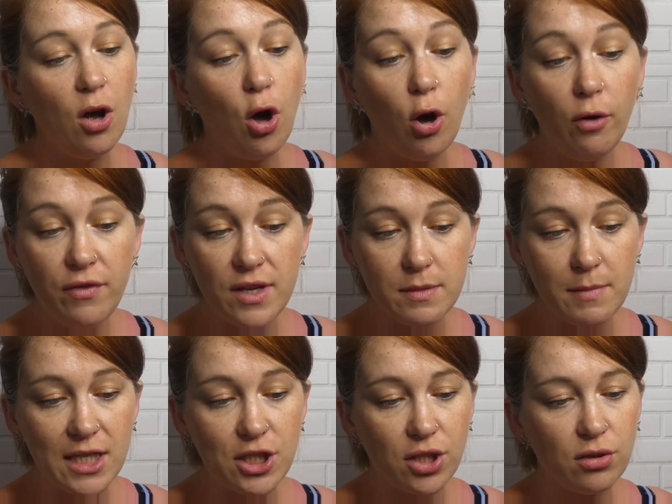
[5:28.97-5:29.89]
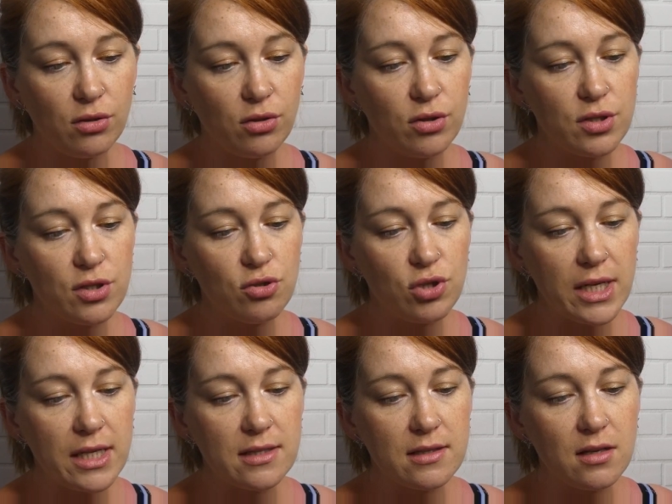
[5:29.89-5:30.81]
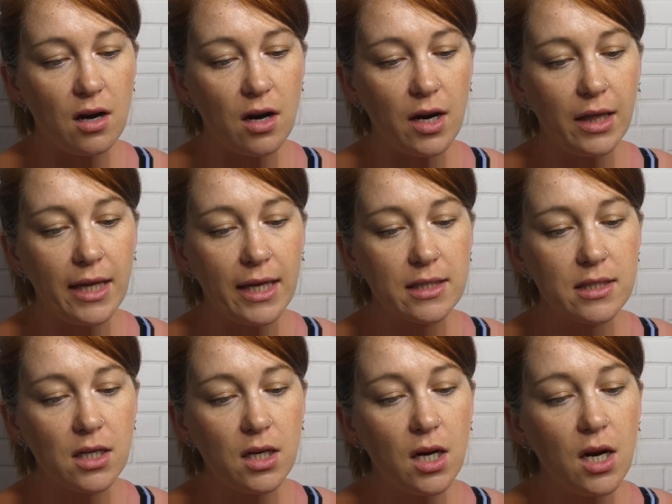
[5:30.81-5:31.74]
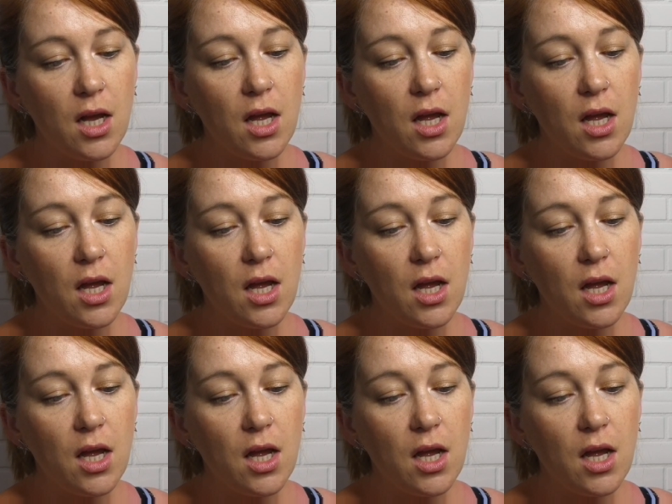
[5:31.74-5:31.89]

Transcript: concentrated star elixir,